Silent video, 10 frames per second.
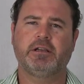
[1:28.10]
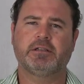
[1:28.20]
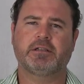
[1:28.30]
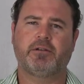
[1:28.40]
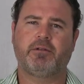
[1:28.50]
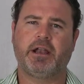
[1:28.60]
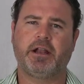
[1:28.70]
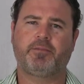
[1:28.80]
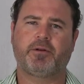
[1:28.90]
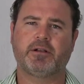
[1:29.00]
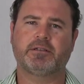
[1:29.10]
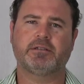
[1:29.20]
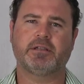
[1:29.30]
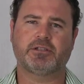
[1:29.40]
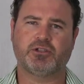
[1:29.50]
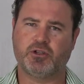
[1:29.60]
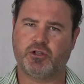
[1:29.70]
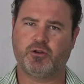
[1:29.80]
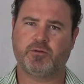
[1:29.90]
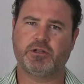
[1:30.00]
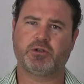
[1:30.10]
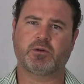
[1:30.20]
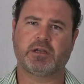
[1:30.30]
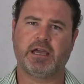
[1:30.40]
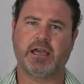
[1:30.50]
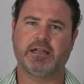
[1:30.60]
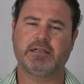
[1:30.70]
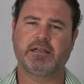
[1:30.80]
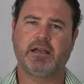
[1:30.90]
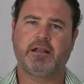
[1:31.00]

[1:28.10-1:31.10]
So run enterprises that suit you and your land